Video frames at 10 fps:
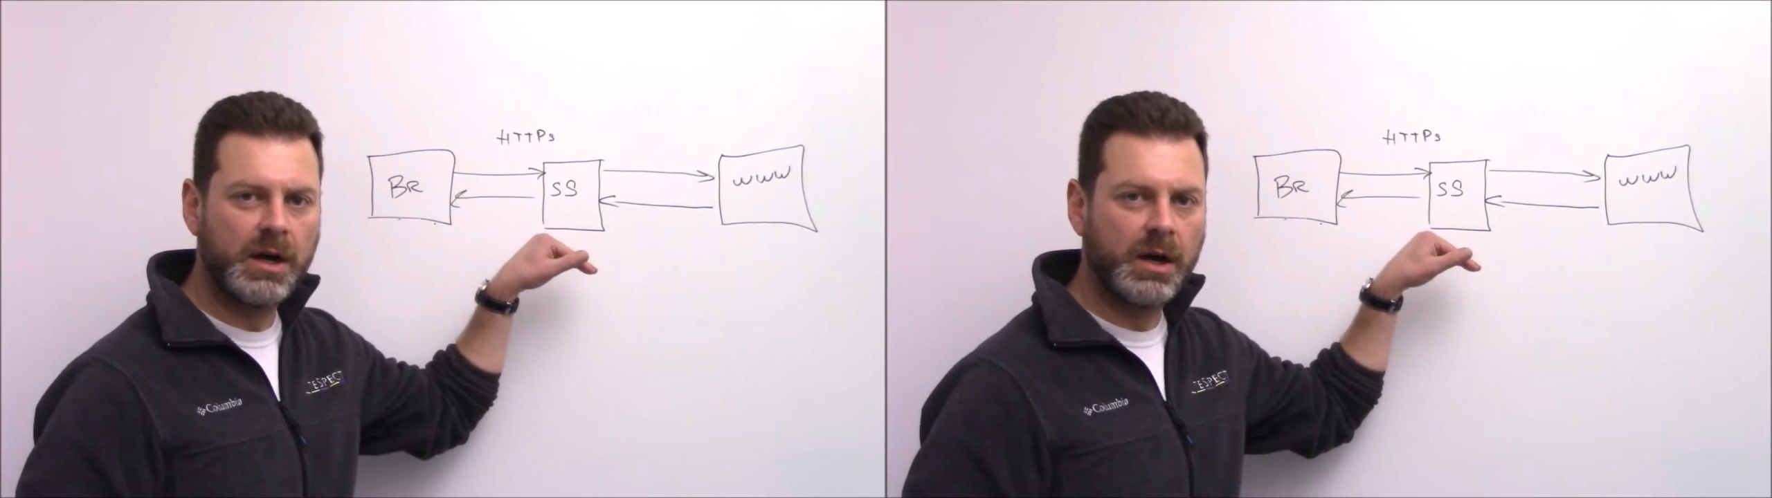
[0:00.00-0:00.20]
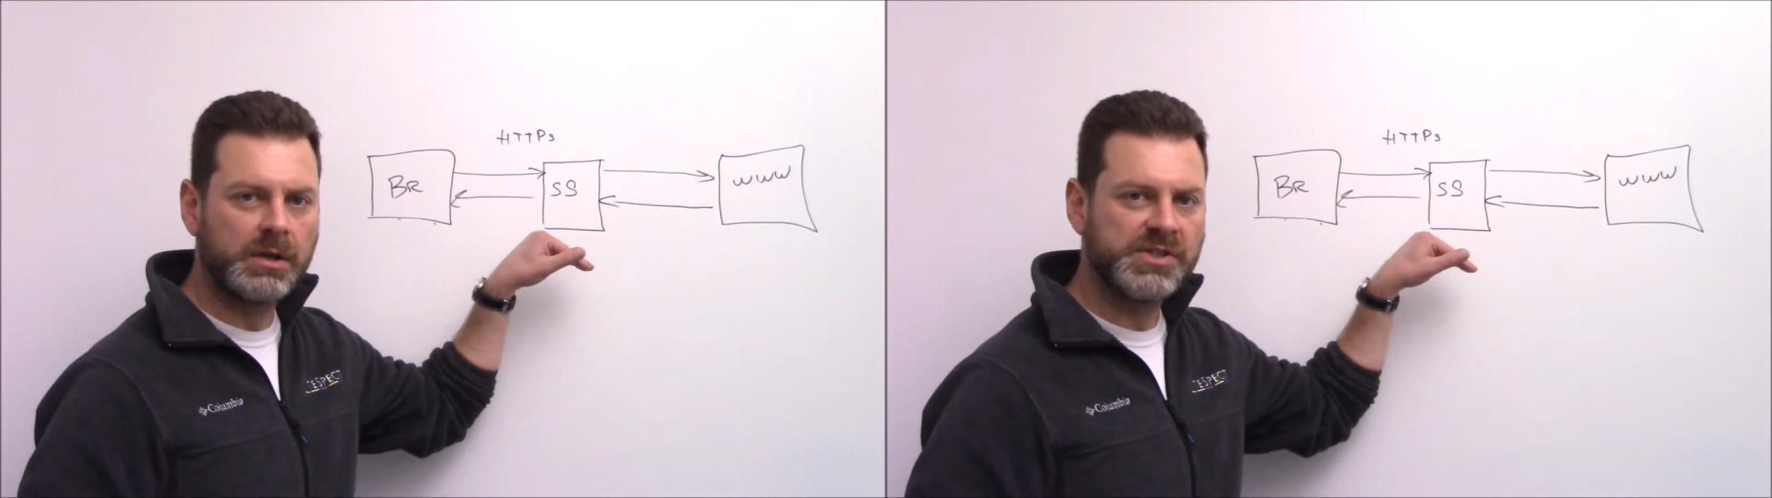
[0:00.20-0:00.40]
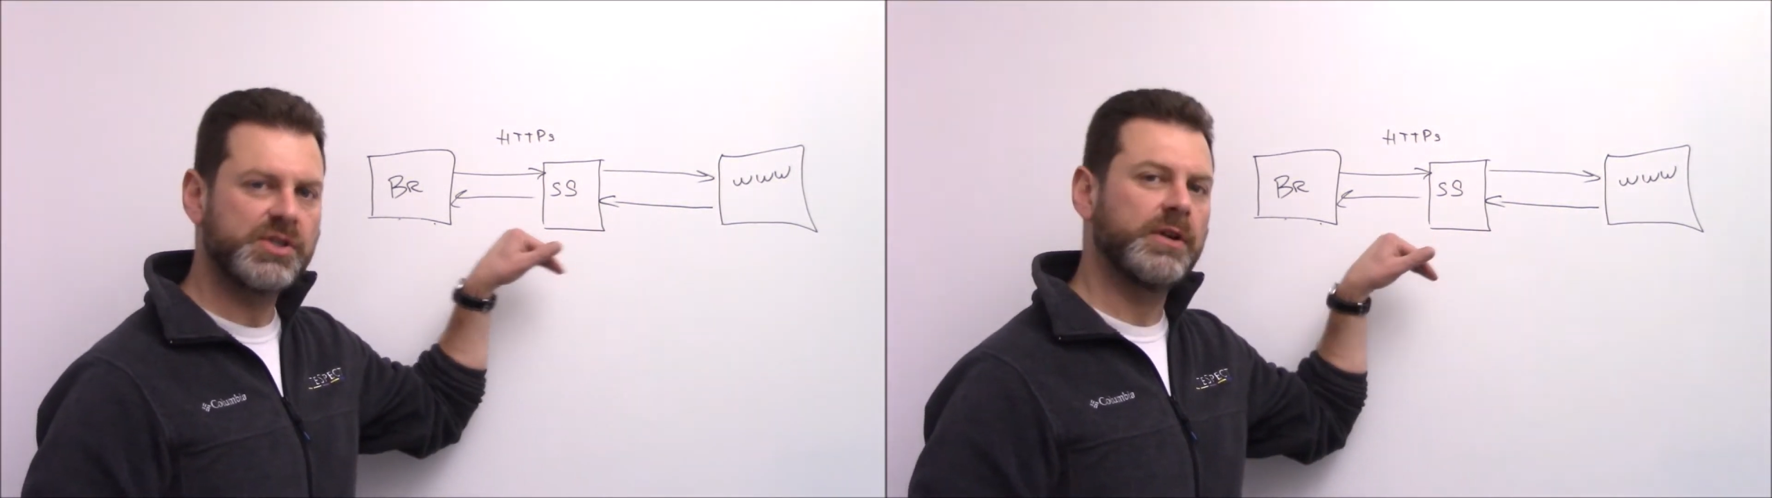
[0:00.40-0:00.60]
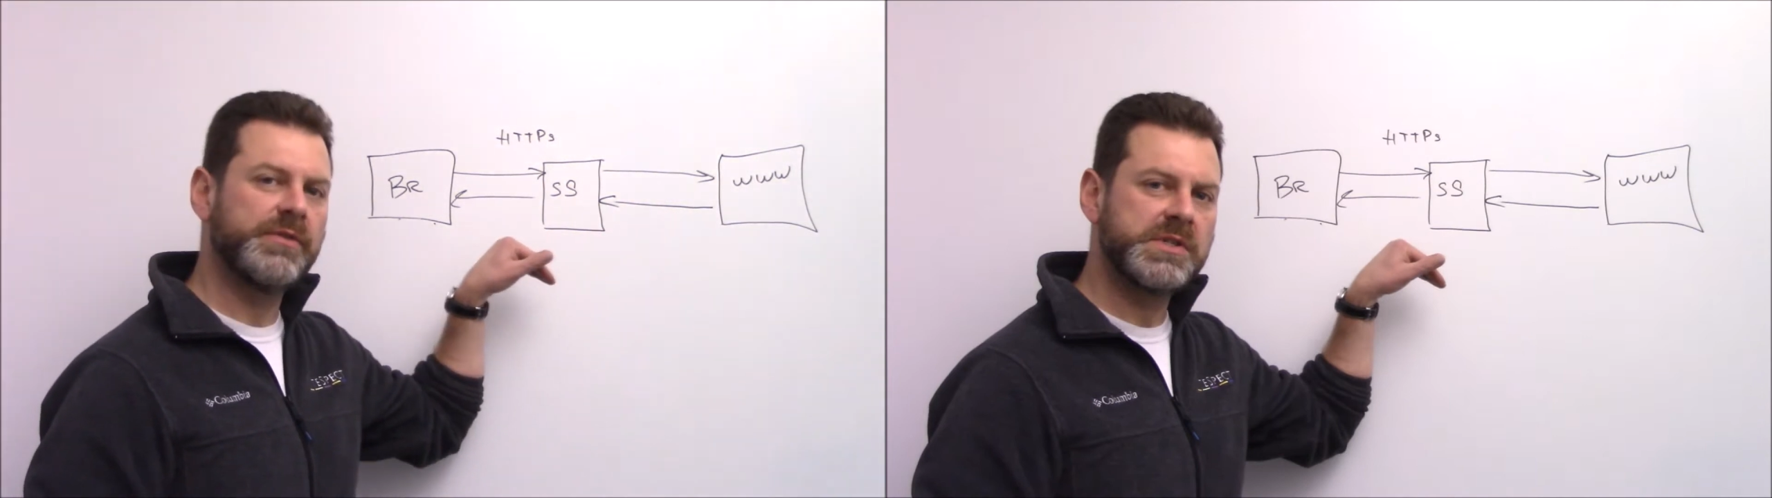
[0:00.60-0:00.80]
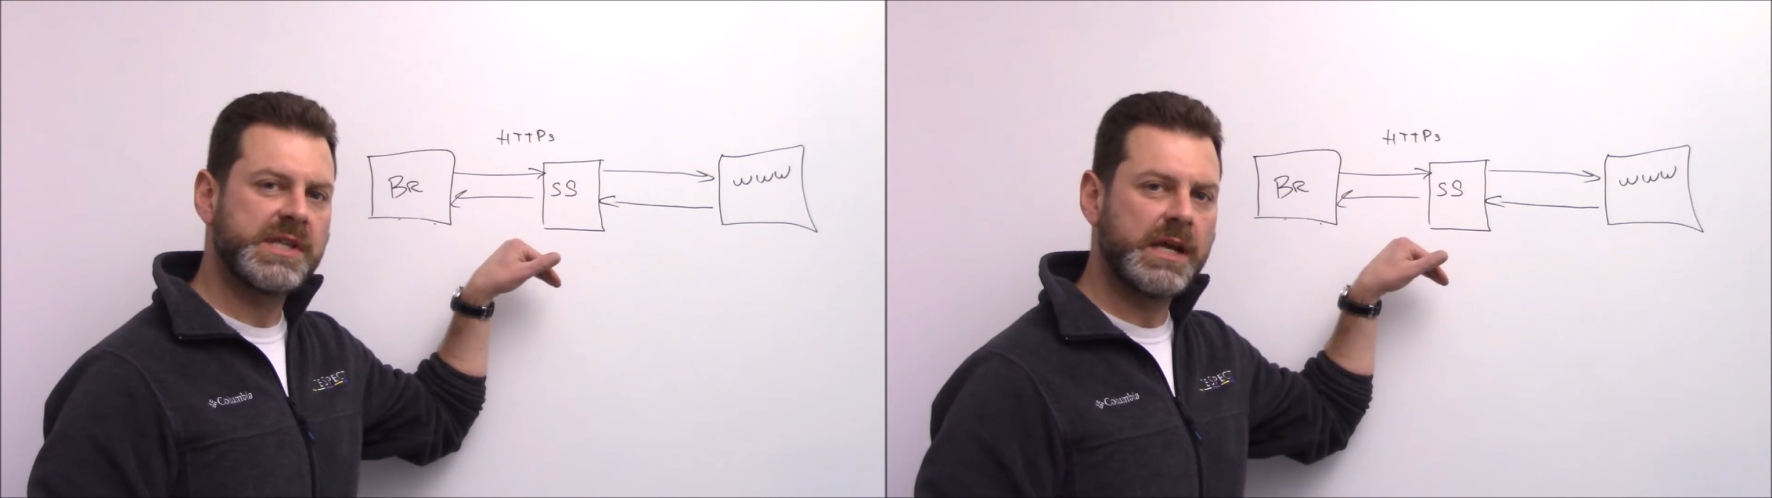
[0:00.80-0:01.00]
are
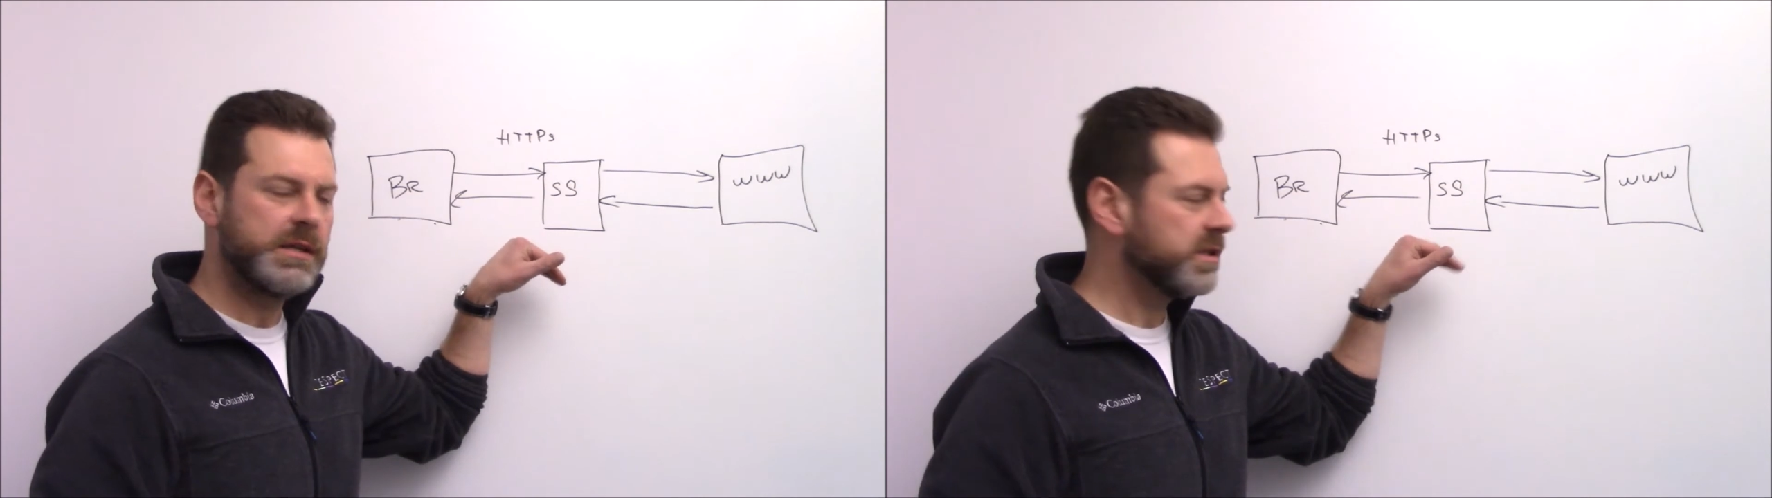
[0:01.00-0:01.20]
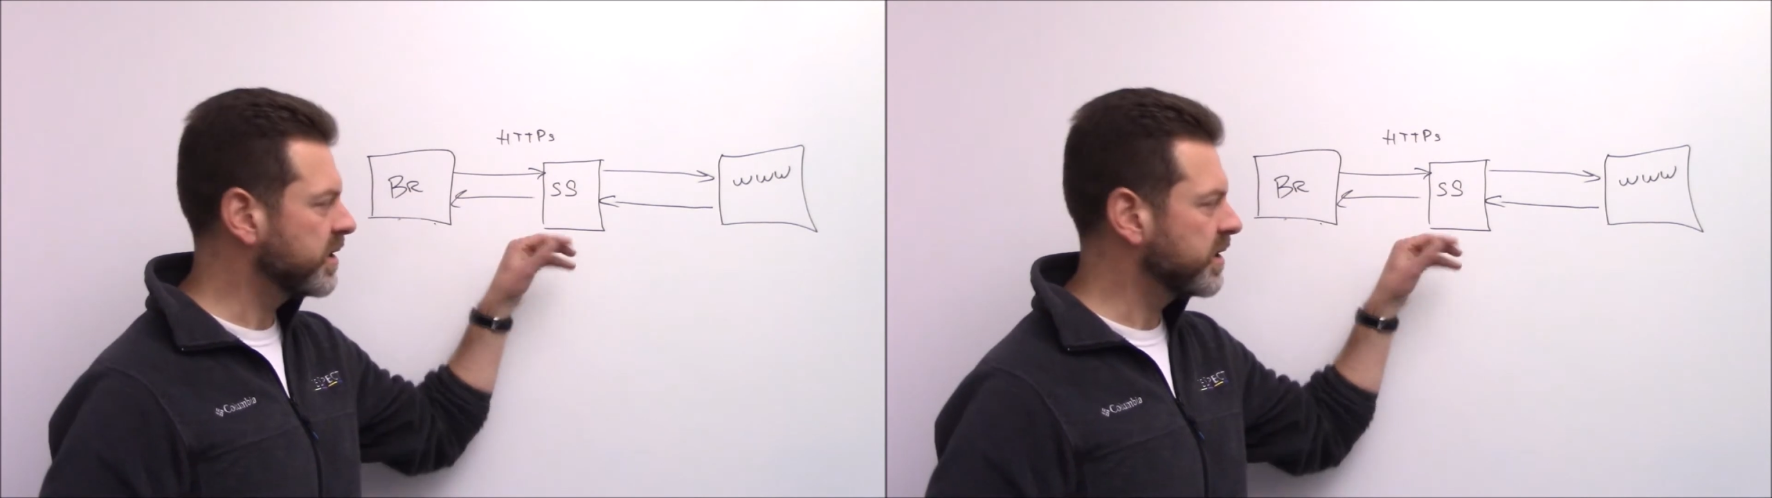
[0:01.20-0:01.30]
server set,